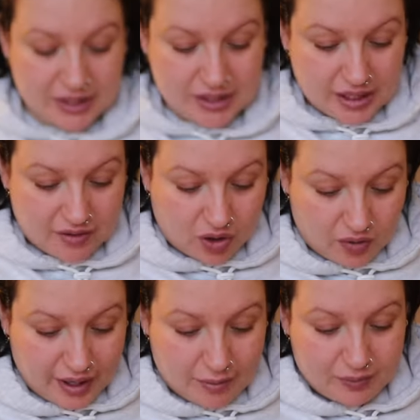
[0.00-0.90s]
Big Steve
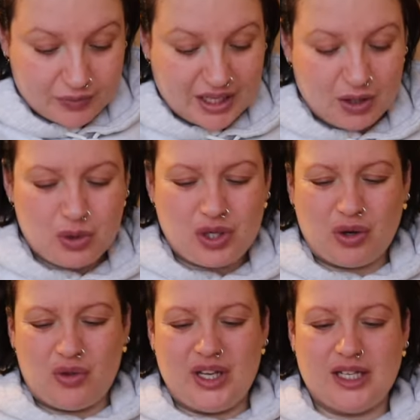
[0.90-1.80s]
got them. He also
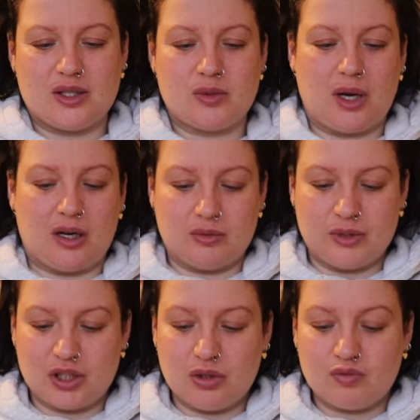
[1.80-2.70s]
got these as well,
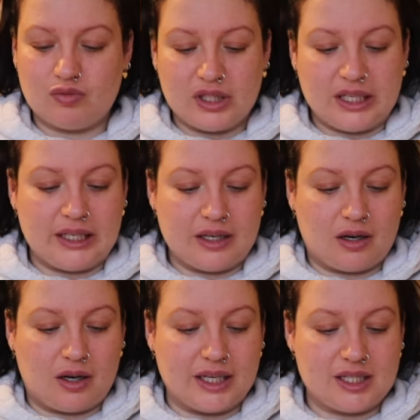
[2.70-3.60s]
which look really
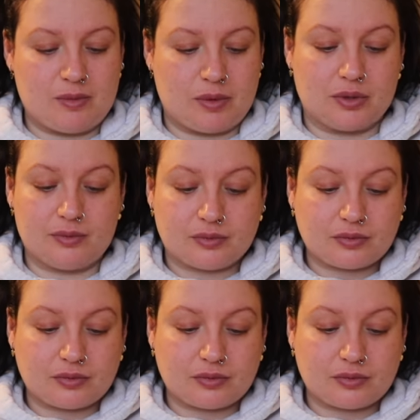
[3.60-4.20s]
nice, but